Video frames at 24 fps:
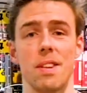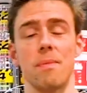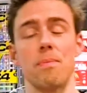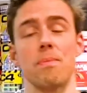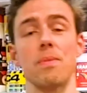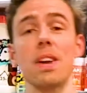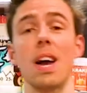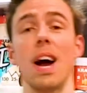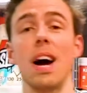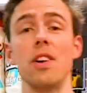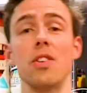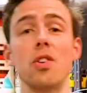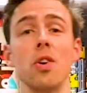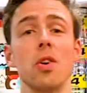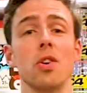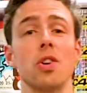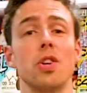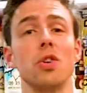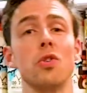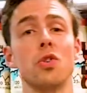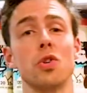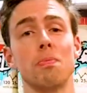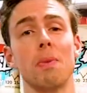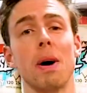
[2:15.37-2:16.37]
Yeah, not a
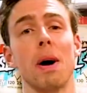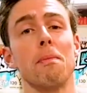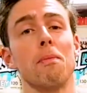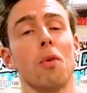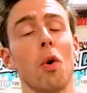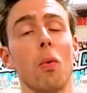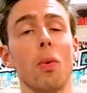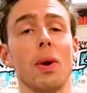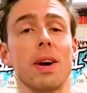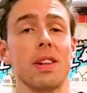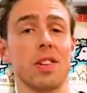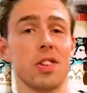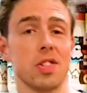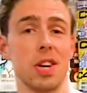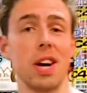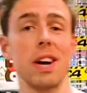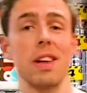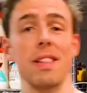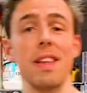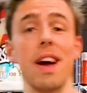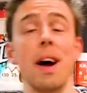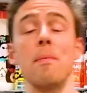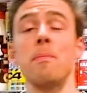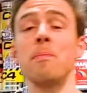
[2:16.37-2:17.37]
huge amount more we can say
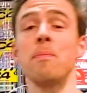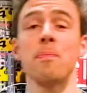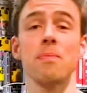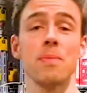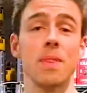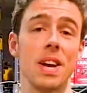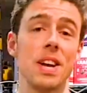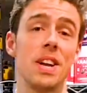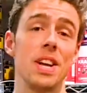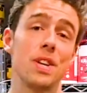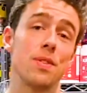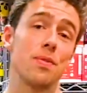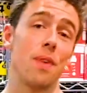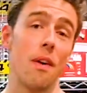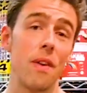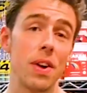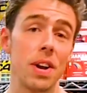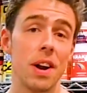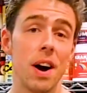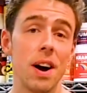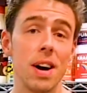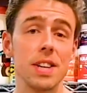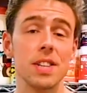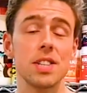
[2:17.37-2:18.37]
than that. It is very
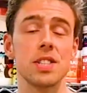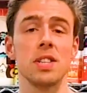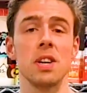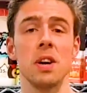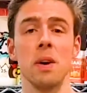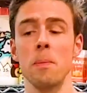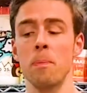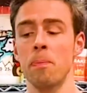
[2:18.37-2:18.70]
nice.